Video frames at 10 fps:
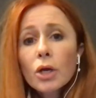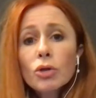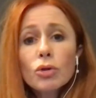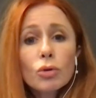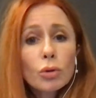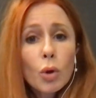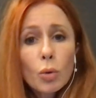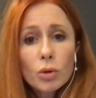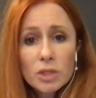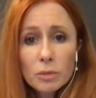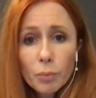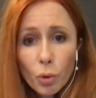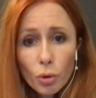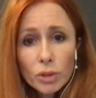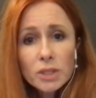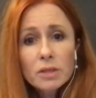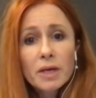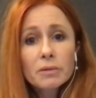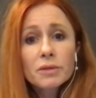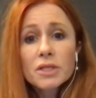New law was imposed
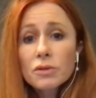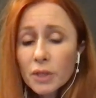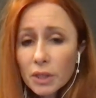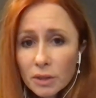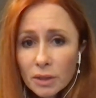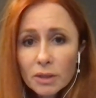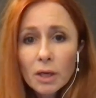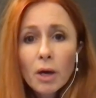that restricted